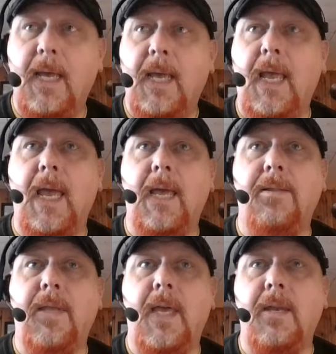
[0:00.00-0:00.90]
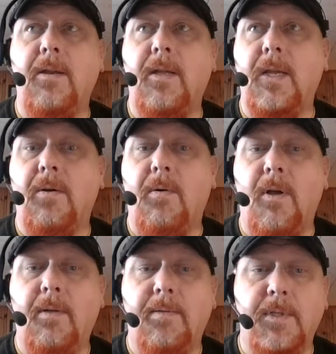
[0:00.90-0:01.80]
and then
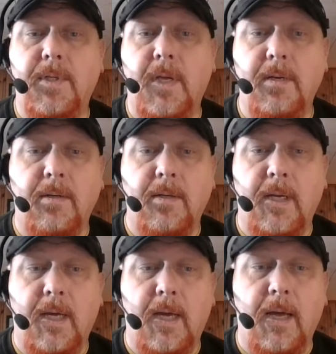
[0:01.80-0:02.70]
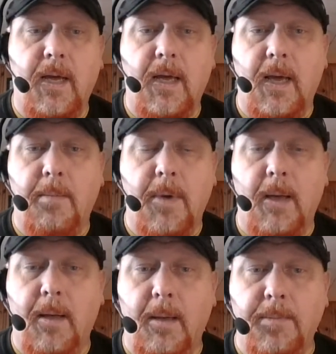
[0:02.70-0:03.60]
all of a sudden,
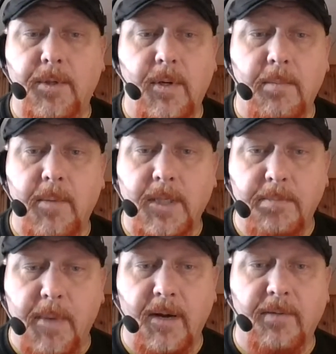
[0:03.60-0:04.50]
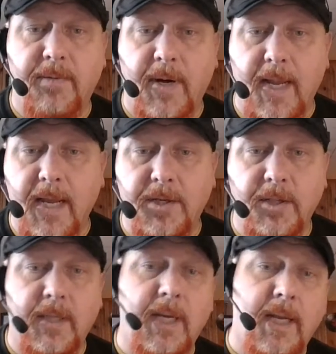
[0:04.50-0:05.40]
I'm doing much better
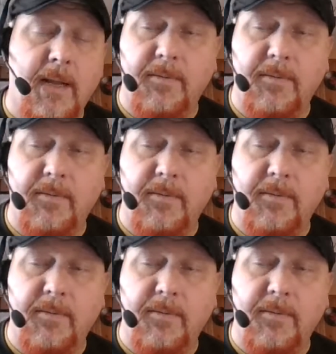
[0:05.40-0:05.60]
financially, and I've